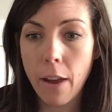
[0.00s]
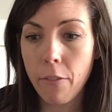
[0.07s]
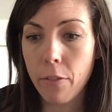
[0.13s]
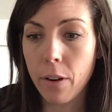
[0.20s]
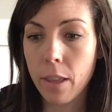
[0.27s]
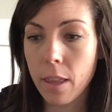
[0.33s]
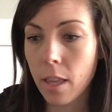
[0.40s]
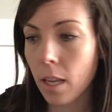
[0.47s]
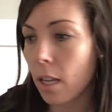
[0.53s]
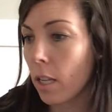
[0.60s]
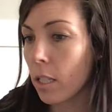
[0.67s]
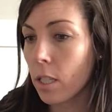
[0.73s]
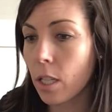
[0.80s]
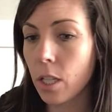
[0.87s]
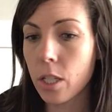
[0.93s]
Everything
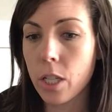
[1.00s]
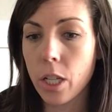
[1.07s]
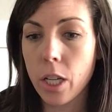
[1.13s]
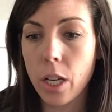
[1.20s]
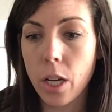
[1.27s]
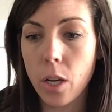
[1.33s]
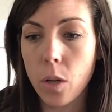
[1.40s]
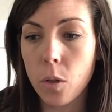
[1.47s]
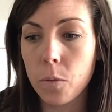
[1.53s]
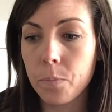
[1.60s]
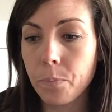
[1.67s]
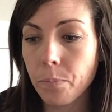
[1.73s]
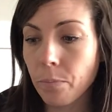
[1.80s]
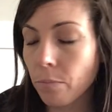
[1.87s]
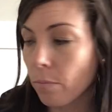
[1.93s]
is good to go
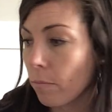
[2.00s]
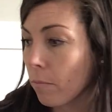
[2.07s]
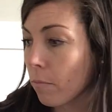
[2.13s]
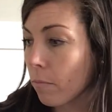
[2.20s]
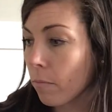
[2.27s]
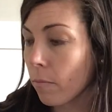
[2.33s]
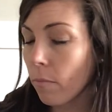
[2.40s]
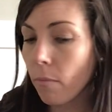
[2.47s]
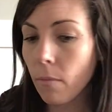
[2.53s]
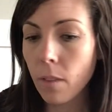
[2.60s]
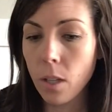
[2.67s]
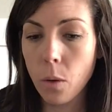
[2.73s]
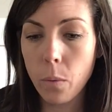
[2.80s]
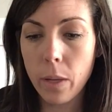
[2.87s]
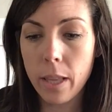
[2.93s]

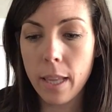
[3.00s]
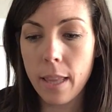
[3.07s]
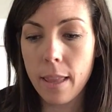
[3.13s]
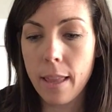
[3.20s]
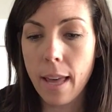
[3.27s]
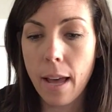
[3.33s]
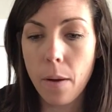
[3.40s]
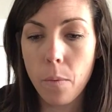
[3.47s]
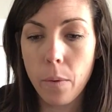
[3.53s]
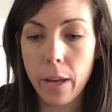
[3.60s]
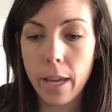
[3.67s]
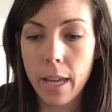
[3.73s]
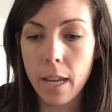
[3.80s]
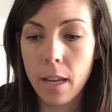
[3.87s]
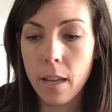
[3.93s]
with it that
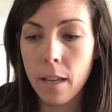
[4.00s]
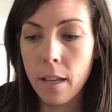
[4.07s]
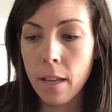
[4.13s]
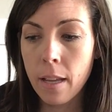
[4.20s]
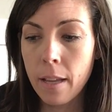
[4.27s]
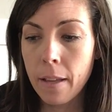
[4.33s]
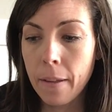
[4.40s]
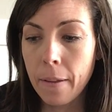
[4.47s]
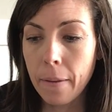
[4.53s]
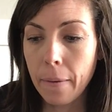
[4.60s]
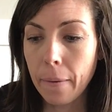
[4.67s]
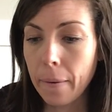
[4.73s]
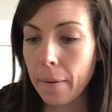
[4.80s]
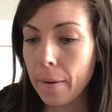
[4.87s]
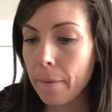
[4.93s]
way.
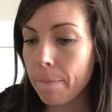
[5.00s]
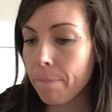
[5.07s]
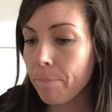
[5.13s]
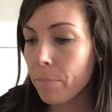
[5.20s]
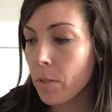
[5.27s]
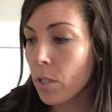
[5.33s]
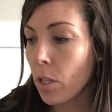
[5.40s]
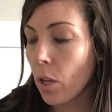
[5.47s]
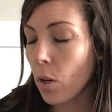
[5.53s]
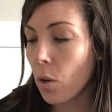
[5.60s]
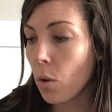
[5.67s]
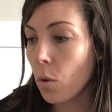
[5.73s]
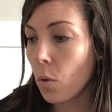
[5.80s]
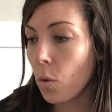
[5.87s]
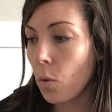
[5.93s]

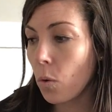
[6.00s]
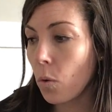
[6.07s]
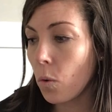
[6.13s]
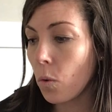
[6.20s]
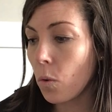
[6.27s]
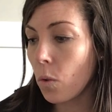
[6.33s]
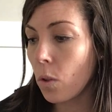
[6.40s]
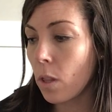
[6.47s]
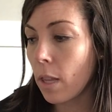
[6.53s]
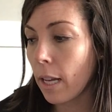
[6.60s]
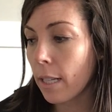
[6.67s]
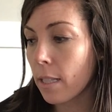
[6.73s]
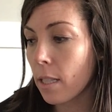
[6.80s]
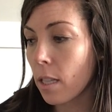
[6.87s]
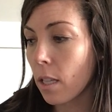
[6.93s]
So
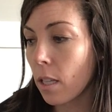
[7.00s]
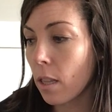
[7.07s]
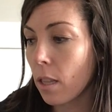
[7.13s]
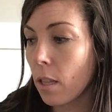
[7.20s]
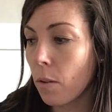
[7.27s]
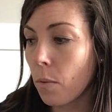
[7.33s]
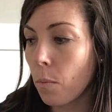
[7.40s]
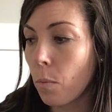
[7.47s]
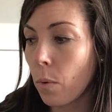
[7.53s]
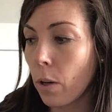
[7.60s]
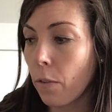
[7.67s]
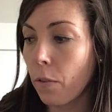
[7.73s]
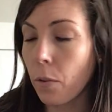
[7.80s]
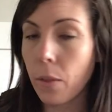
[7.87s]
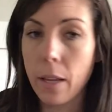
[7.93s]
that's the
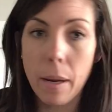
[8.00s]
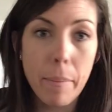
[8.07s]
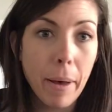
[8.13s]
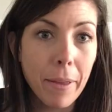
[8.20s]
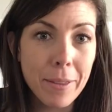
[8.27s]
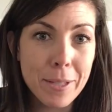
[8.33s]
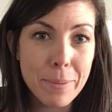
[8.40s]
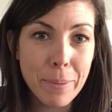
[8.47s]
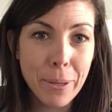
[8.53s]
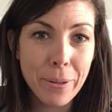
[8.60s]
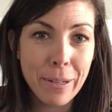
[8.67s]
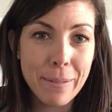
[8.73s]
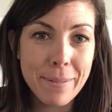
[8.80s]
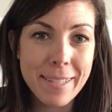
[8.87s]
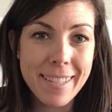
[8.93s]
wonderful thing about this
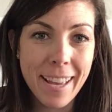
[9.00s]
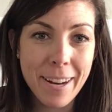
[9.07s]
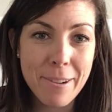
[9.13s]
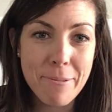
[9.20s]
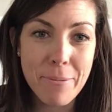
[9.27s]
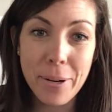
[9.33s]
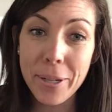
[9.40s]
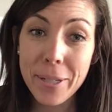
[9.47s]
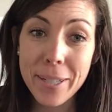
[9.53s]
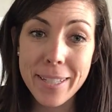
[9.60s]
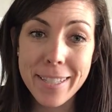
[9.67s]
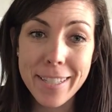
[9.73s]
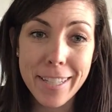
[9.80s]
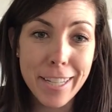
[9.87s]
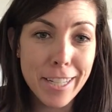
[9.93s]
program, is that it
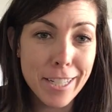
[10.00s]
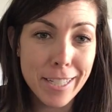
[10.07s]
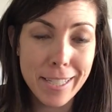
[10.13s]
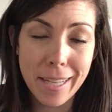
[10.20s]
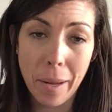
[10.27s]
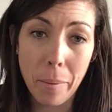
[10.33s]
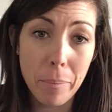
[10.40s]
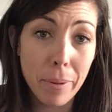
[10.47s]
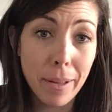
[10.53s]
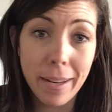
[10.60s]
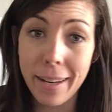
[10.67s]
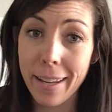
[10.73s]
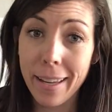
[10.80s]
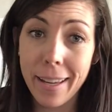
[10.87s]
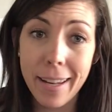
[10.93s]
works. You just kind of plug
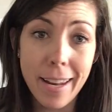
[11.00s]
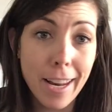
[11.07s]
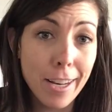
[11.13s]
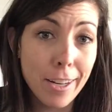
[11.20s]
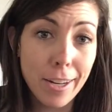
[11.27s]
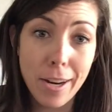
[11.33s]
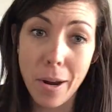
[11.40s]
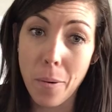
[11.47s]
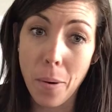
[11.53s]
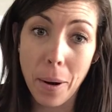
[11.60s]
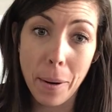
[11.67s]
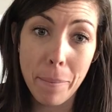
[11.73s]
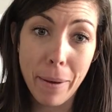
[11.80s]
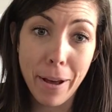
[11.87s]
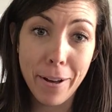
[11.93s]
it in and you go
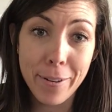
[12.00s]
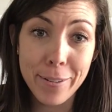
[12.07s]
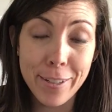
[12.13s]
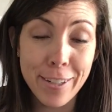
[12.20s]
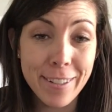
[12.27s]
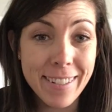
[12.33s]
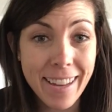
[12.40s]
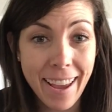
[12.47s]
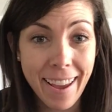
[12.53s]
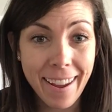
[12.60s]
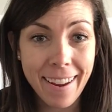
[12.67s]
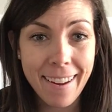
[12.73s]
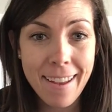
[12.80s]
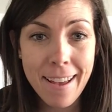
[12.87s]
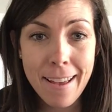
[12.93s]
on about your
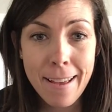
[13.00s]
day.